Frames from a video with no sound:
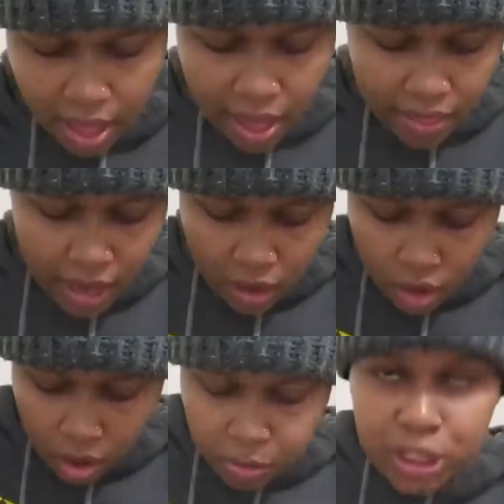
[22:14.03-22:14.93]
And then I
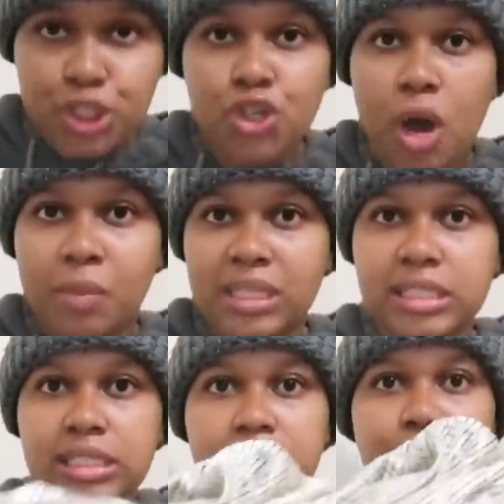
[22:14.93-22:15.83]
got pajamas.
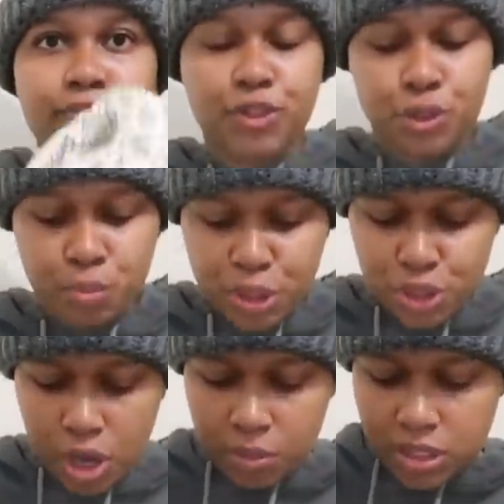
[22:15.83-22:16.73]
New
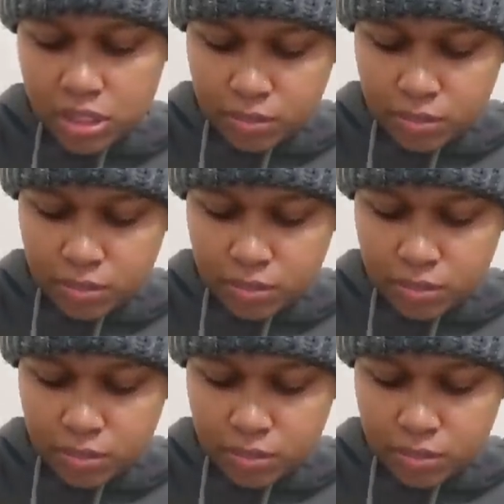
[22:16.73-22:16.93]
pajamas.